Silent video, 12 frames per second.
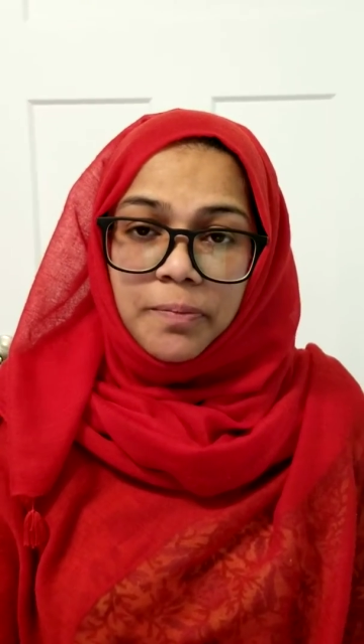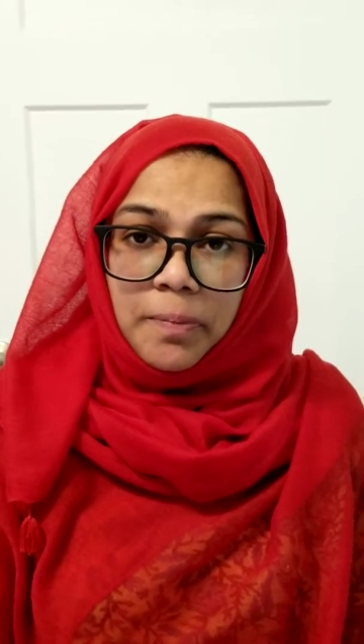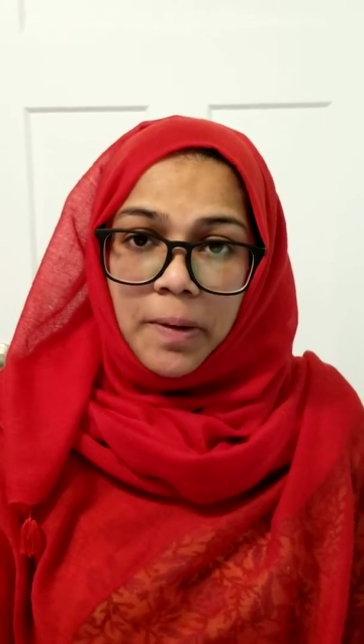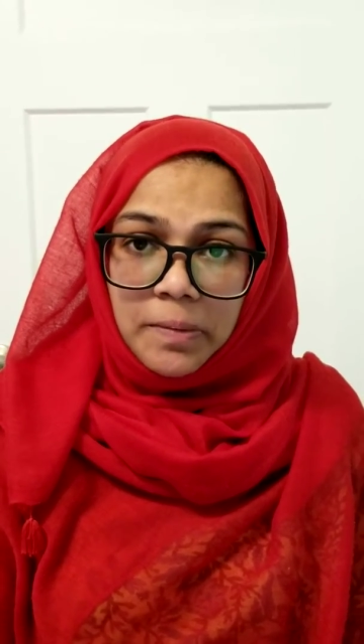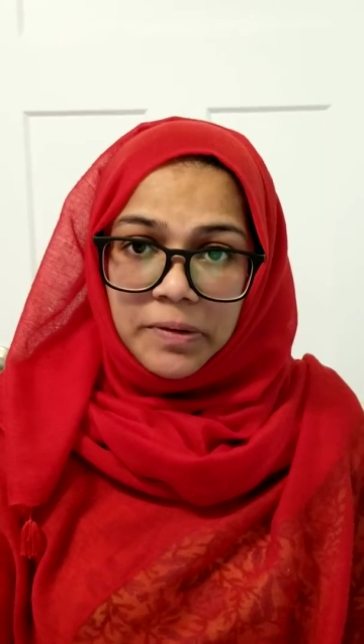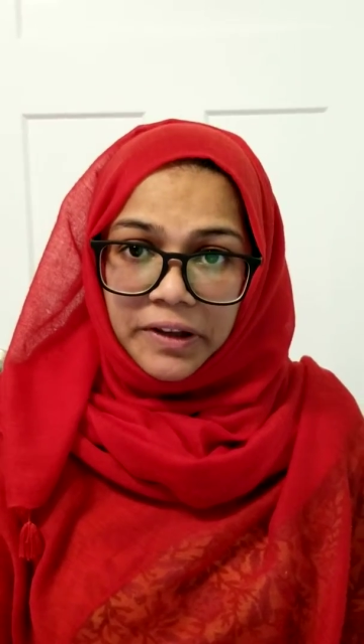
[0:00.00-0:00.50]

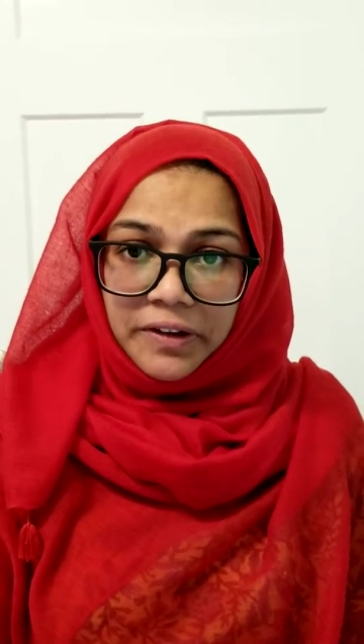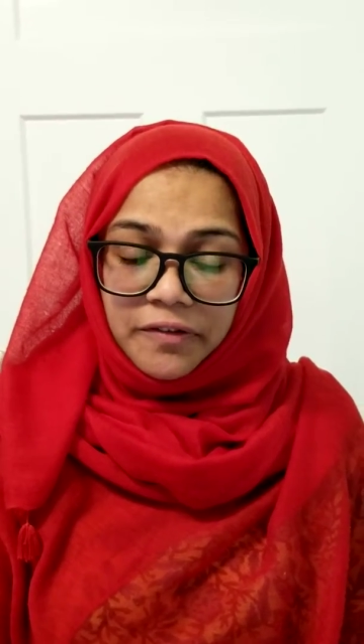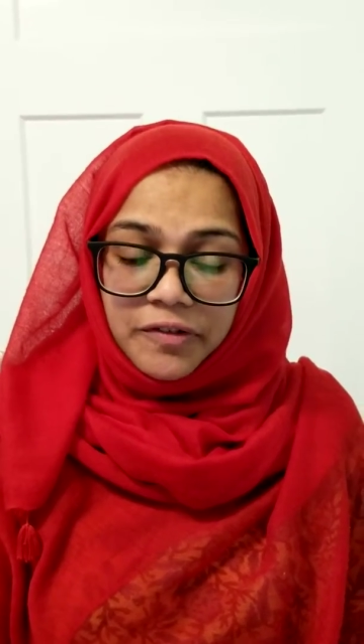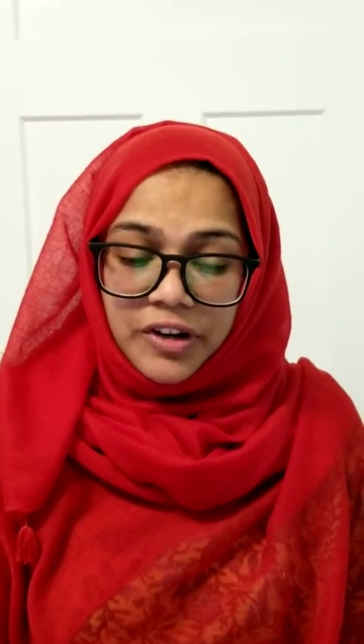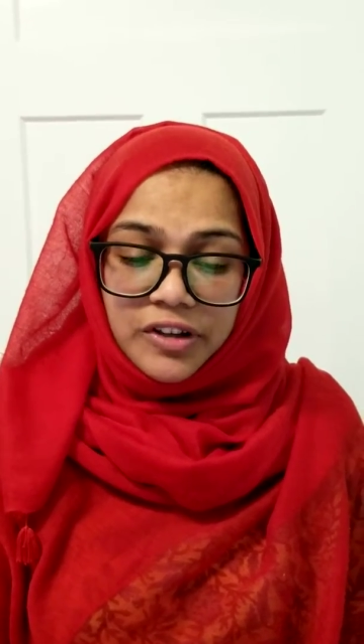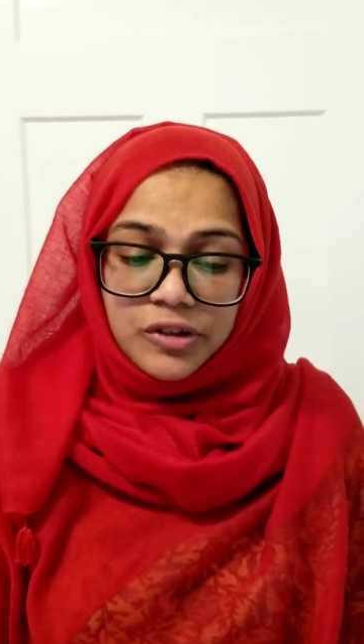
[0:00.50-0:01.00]
public
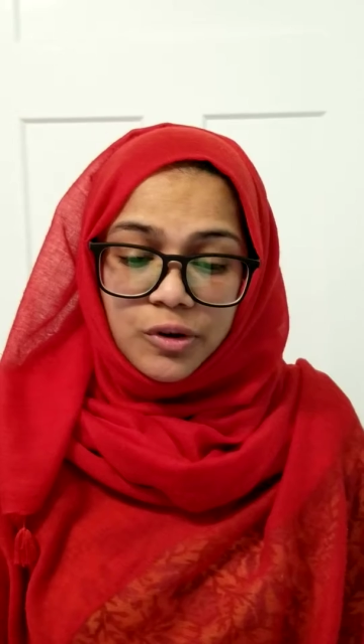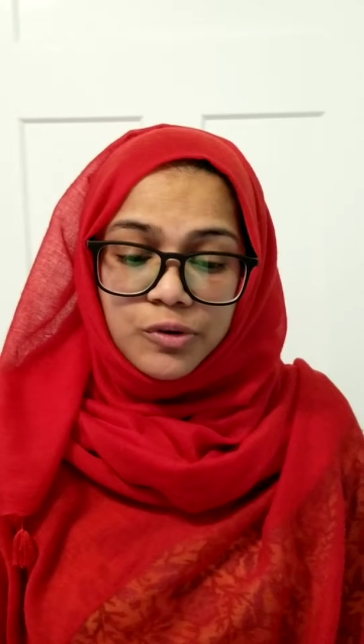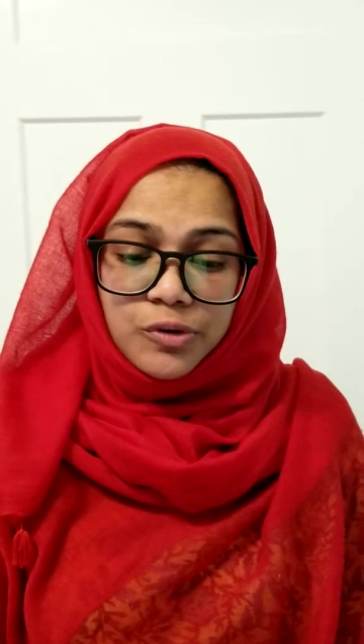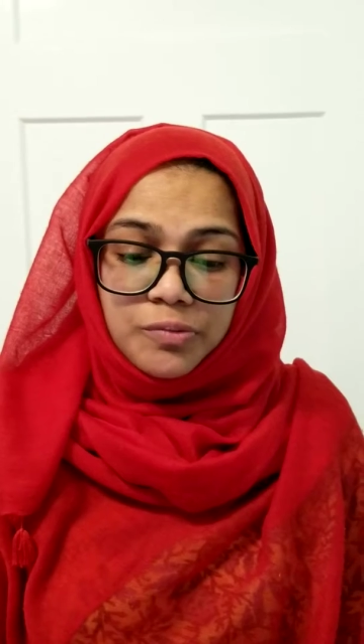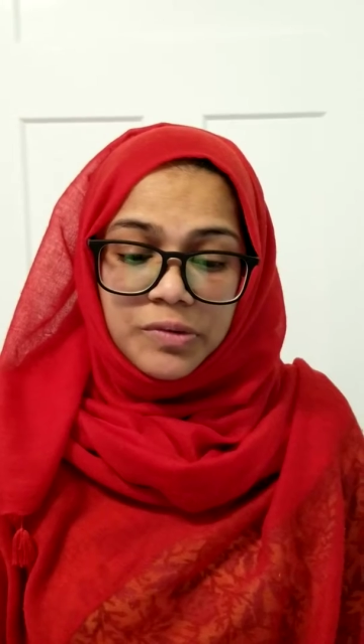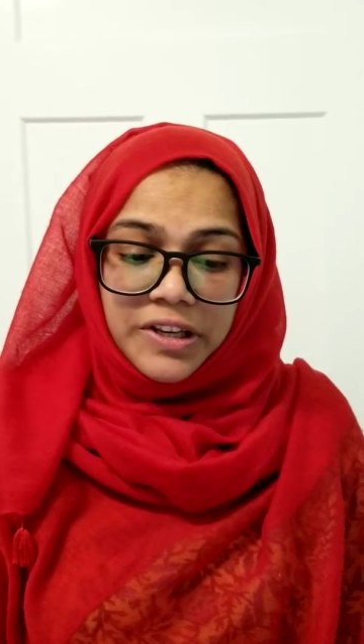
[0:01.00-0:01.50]
via
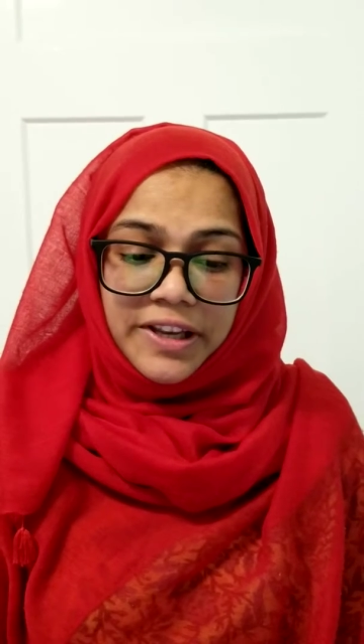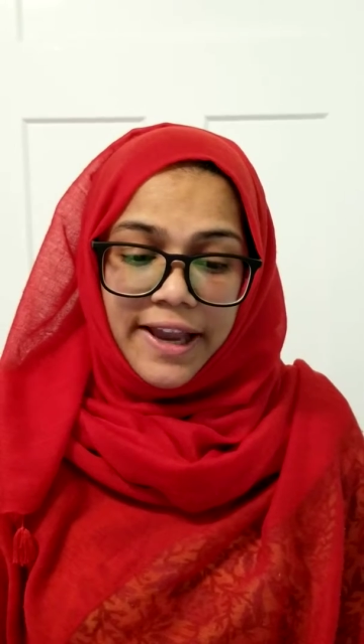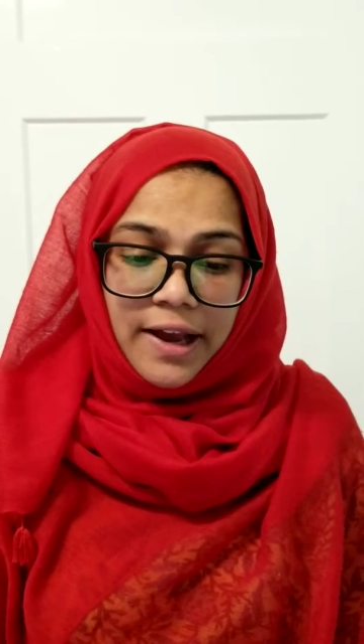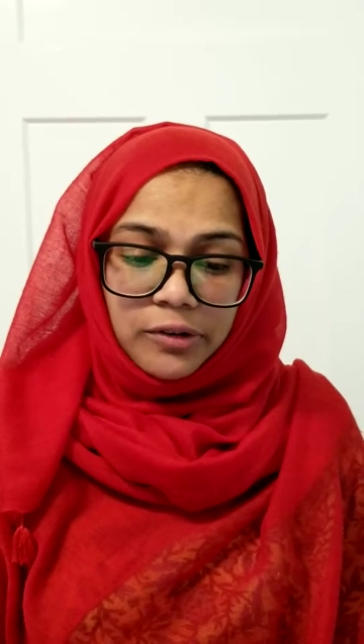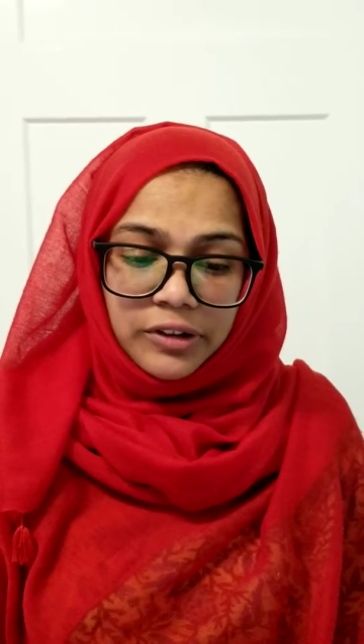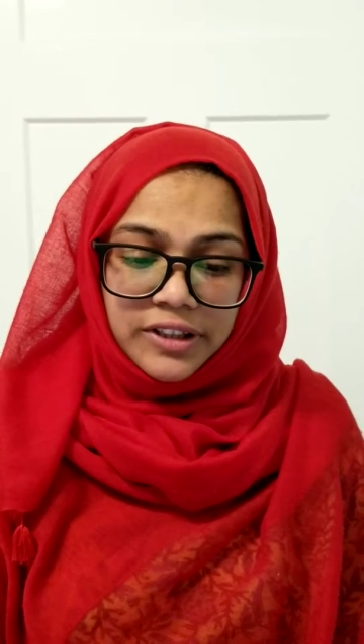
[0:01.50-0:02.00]
social media
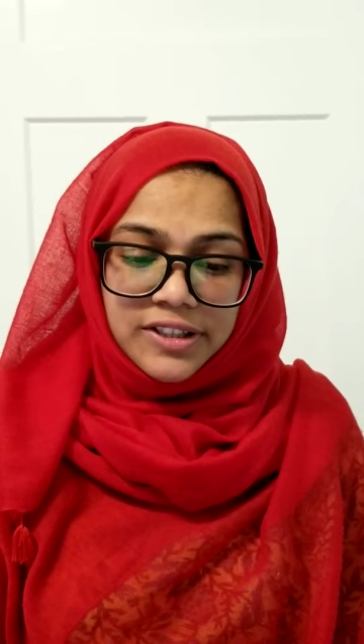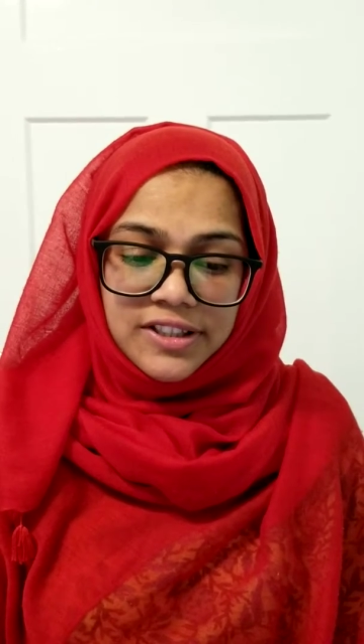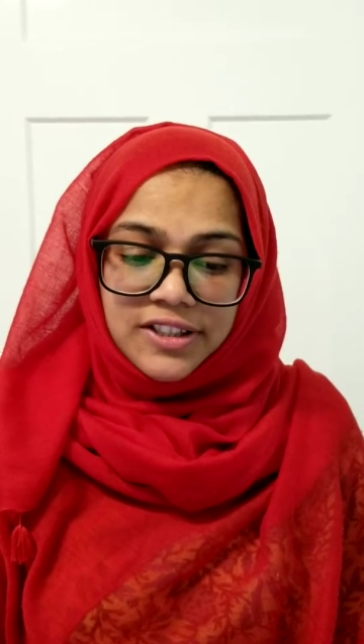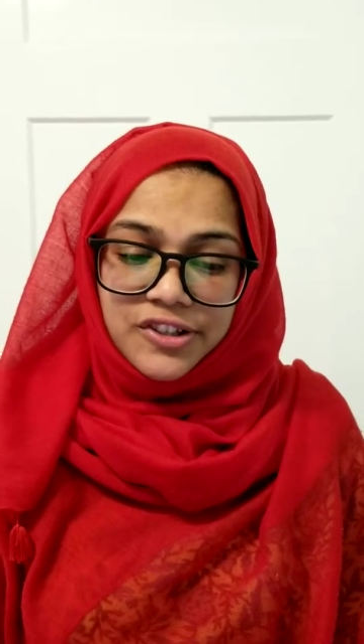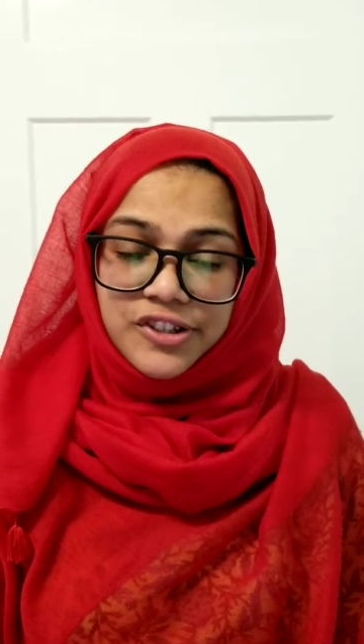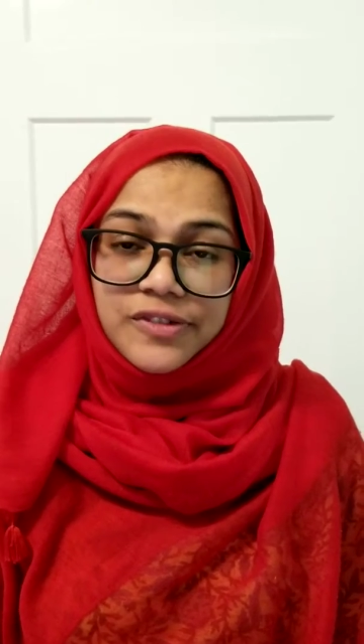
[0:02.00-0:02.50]
outlets
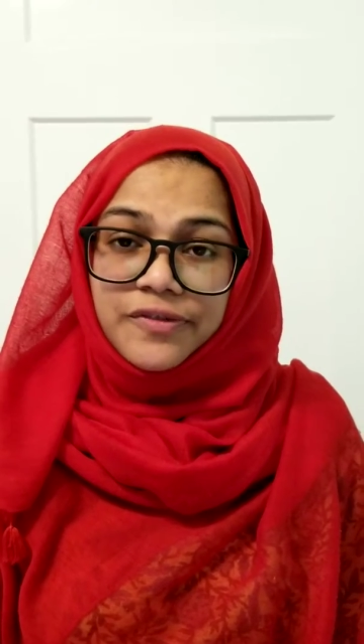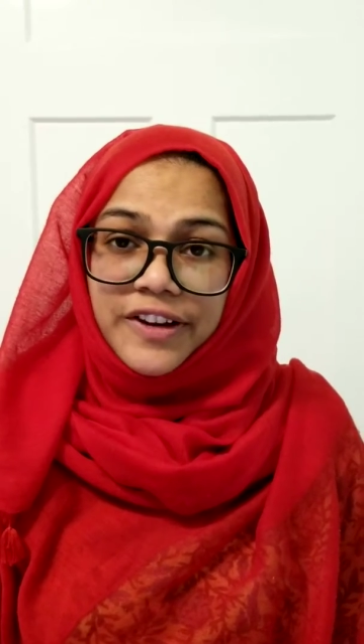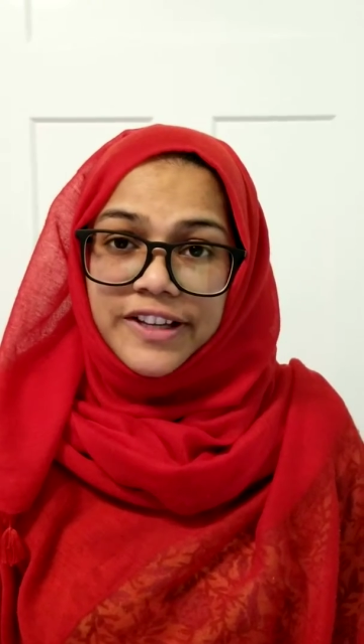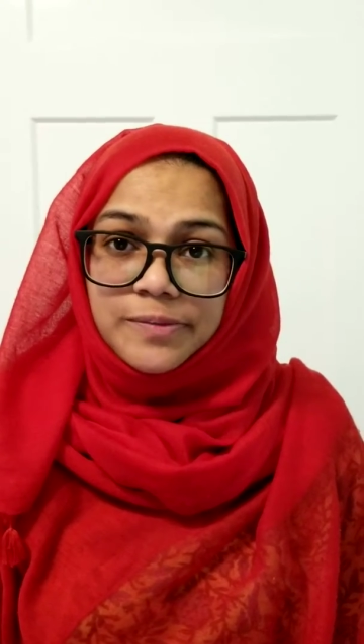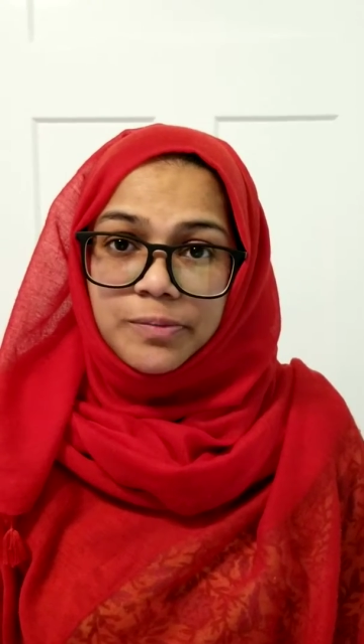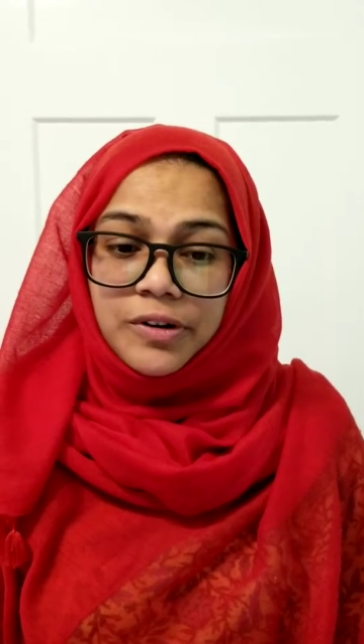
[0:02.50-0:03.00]
such as
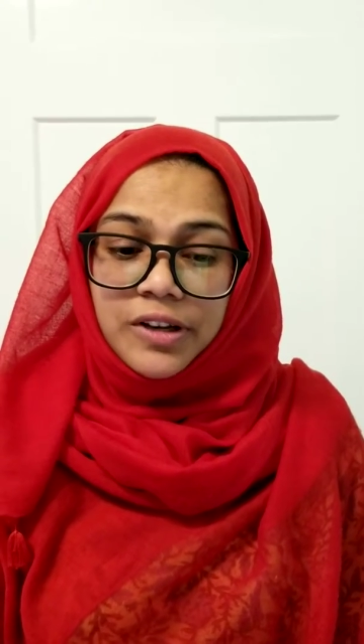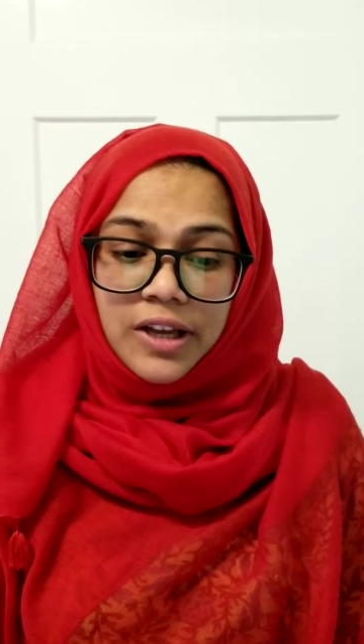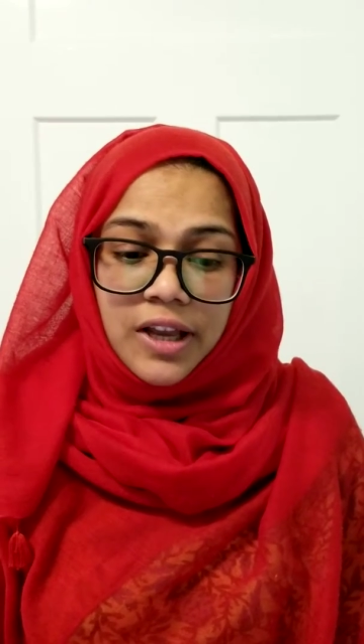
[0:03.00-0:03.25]
Facebook,